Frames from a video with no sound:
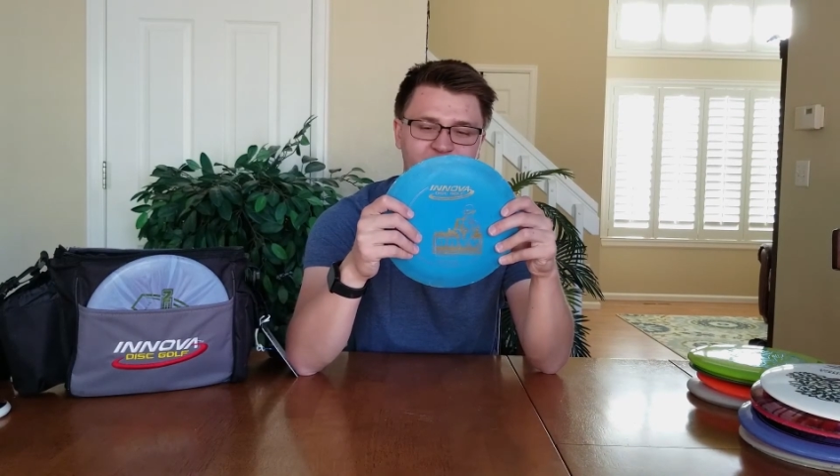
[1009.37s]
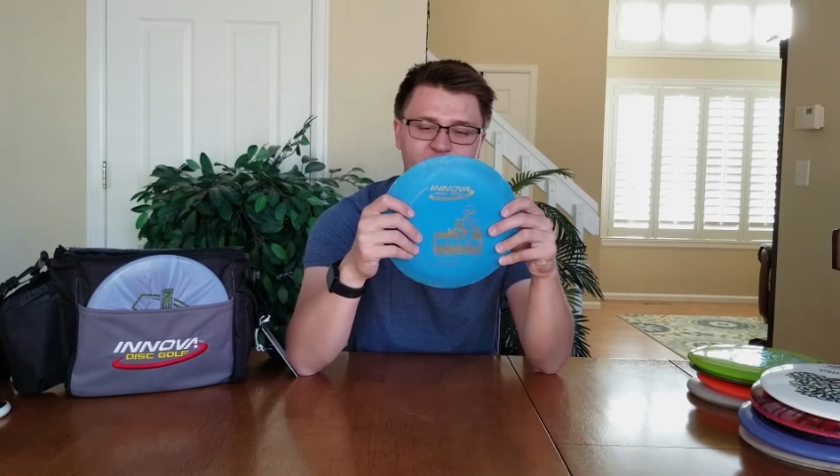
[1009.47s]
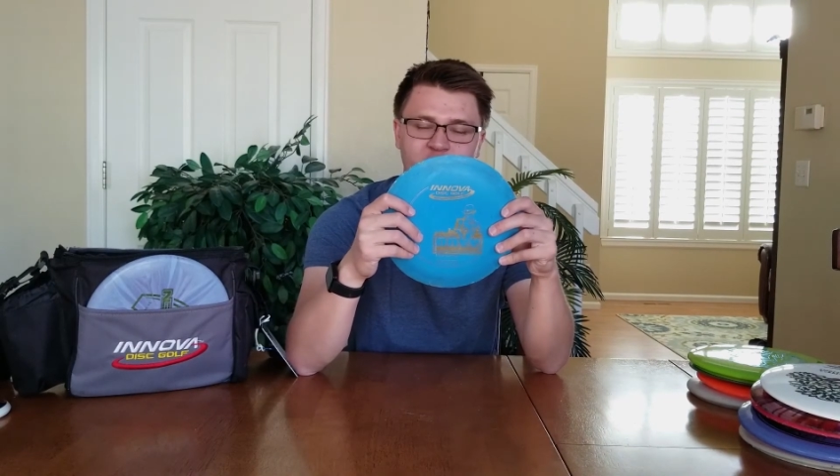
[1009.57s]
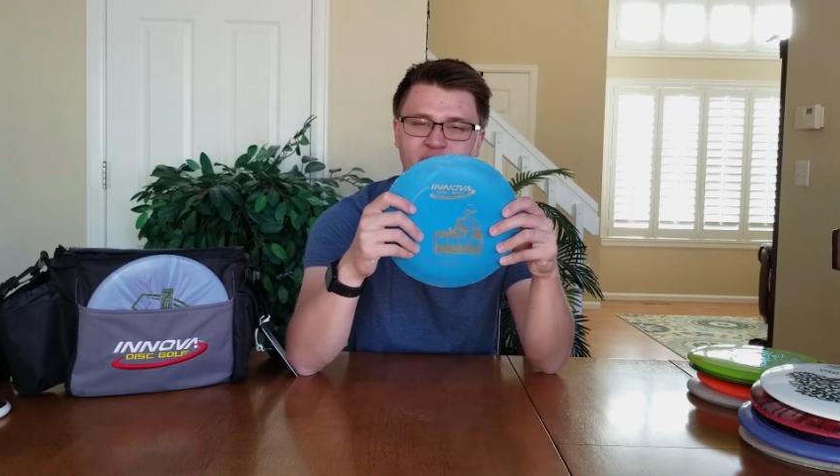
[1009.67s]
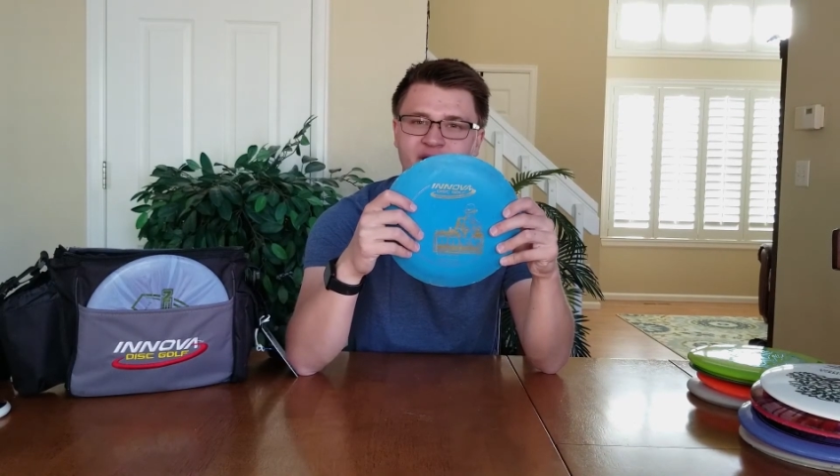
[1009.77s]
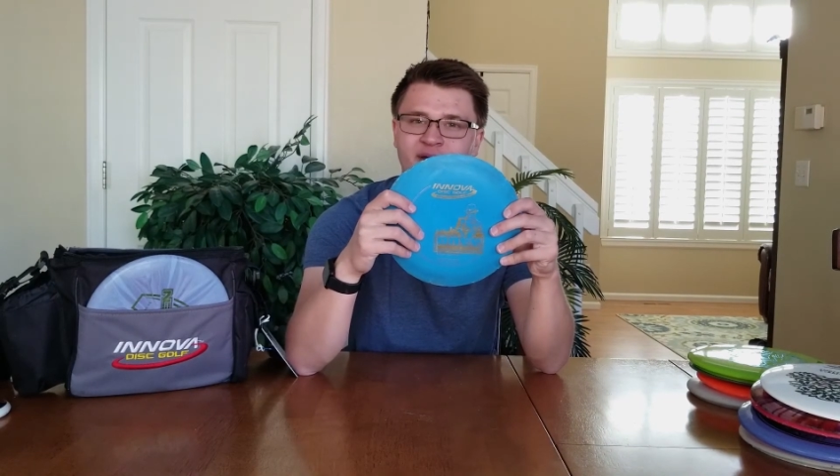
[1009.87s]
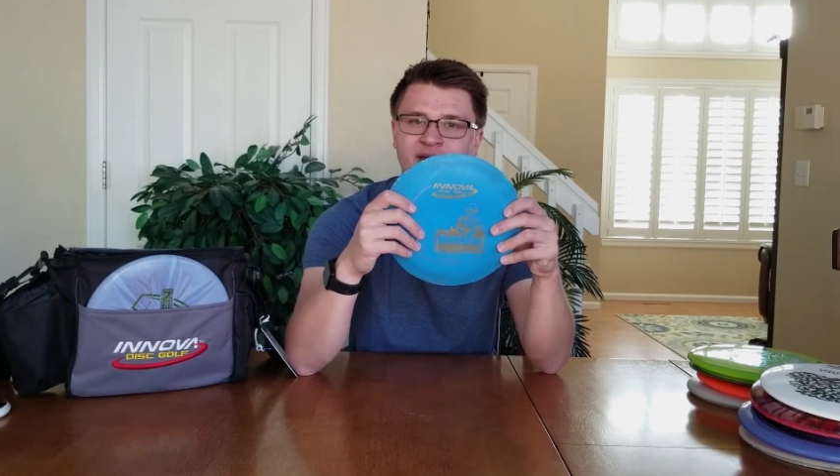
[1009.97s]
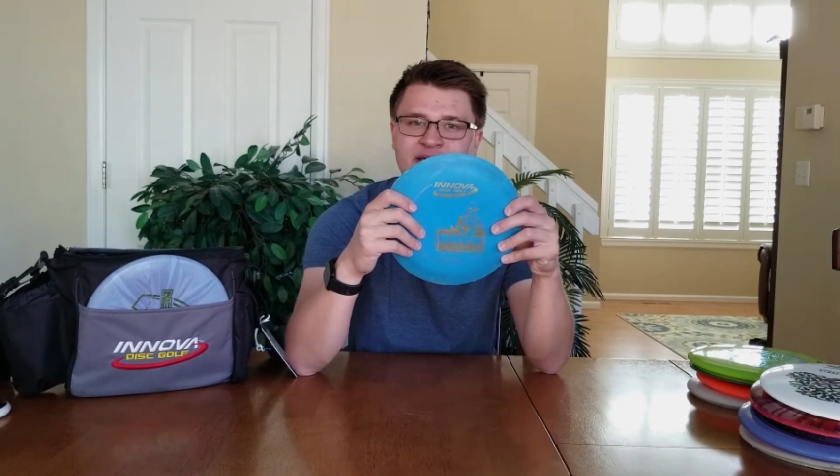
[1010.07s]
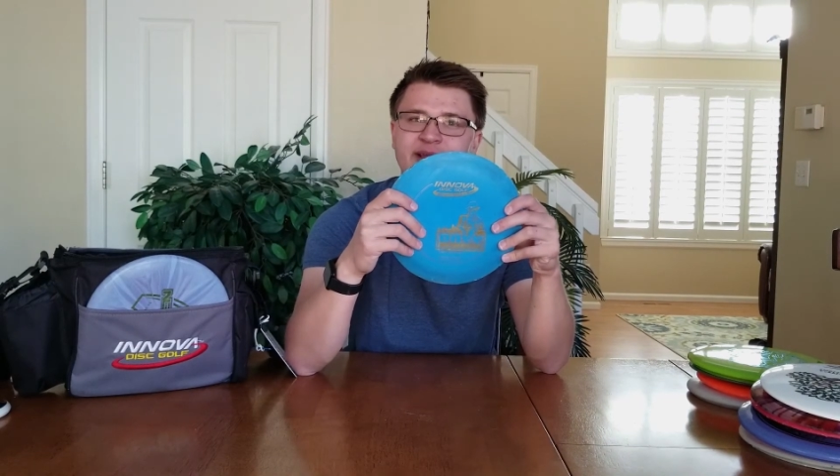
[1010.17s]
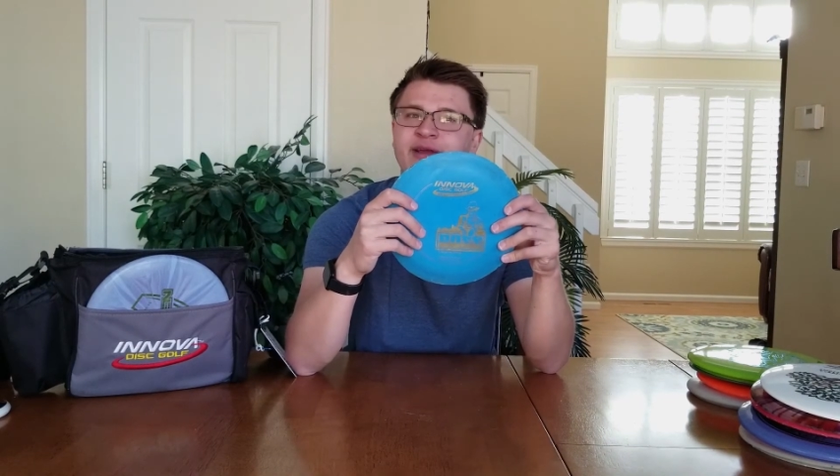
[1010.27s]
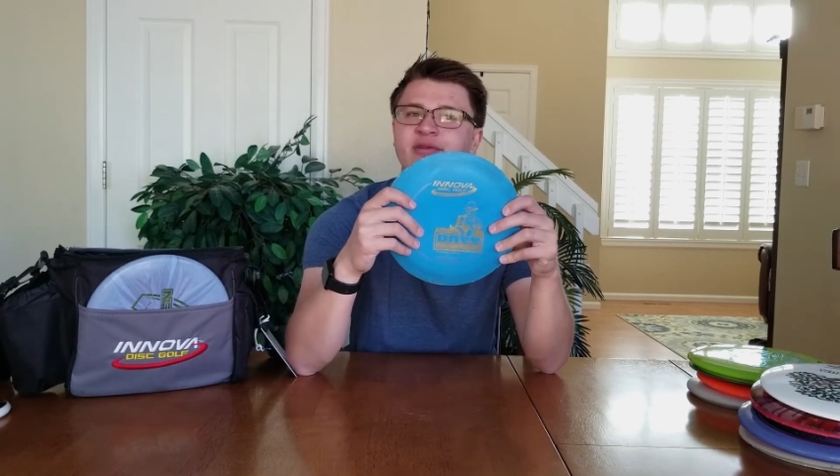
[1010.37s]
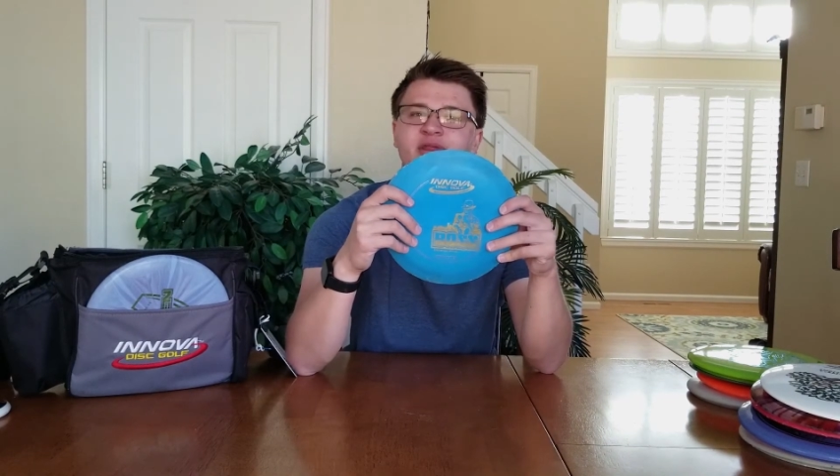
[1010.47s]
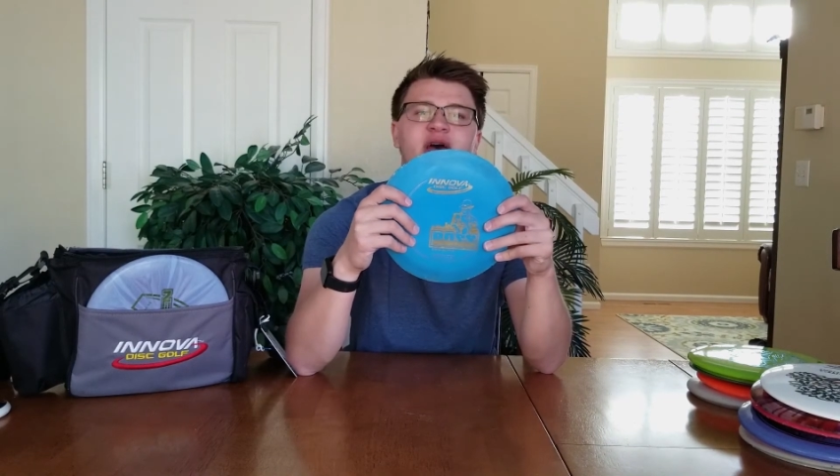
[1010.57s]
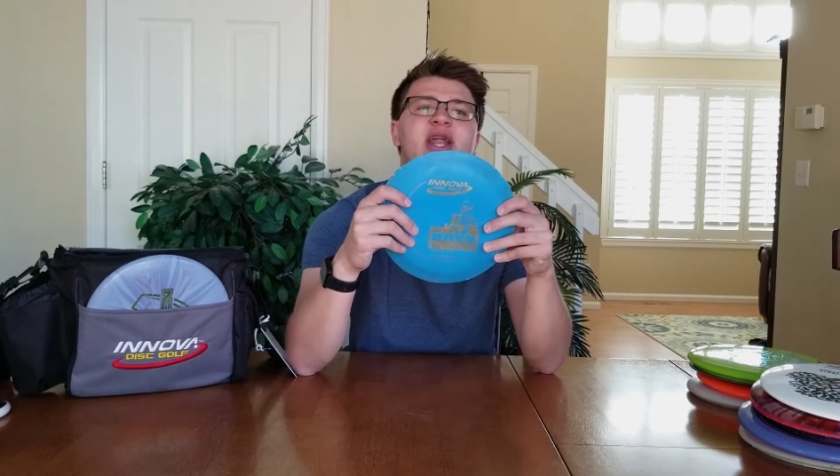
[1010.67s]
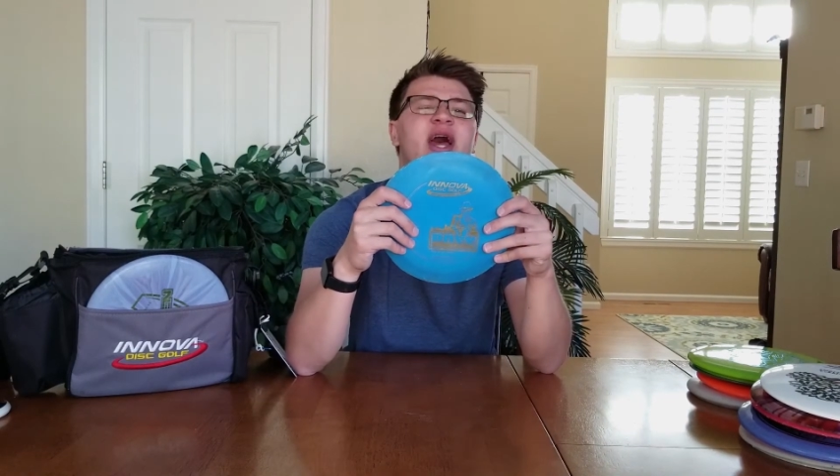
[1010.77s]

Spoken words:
throw it. Even then,